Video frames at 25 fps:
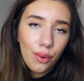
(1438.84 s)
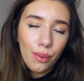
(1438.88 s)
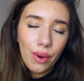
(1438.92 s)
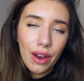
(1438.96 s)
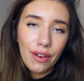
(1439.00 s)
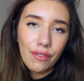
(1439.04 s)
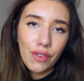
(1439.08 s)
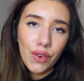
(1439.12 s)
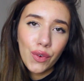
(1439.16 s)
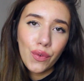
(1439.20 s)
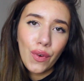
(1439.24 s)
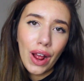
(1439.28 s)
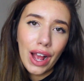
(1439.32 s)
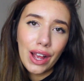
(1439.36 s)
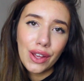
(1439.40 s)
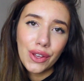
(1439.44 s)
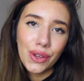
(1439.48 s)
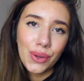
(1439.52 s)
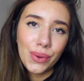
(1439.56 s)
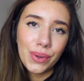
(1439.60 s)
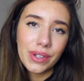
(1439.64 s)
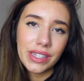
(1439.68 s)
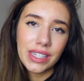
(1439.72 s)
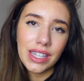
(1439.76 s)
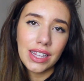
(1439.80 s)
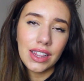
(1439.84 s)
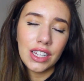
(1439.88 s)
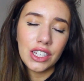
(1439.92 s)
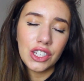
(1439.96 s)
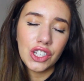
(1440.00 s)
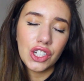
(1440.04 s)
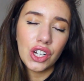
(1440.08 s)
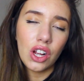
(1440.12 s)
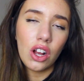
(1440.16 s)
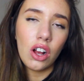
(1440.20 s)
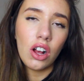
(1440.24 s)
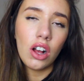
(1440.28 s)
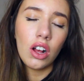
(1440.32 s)
Wherever Rahu is in the
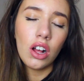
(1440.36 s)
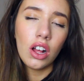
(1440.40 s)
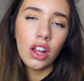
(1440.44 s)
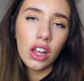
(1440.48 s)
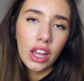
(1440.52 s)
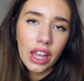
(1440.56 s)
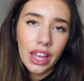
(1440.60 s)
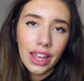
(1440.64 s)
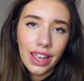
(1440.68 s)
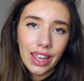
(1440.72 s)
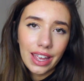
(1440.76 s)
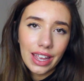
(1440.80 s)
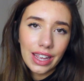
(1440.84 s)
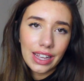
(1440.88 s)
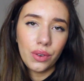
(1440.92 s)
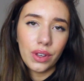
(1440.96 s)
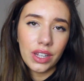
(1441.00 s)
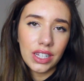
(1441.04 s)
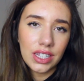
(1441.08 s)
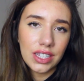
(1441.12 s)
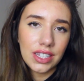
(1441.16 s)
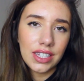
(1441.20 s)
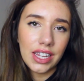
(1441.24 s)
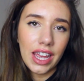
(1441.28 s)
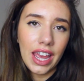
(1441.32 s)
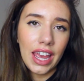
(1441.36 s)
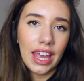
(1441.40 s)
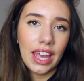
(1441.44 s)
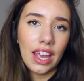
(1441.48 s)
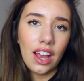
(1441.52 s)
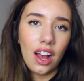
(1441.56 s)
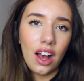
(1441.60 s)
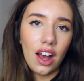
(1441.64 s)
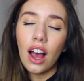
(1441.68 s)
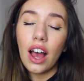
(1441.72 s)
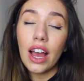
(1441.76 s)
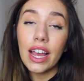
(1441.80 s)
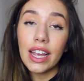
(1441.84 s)
chart, you can
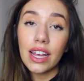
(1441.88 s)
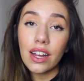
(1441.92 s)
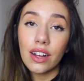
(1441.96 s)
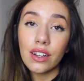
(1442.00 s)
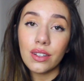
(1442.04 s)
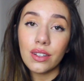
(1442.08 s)
say, I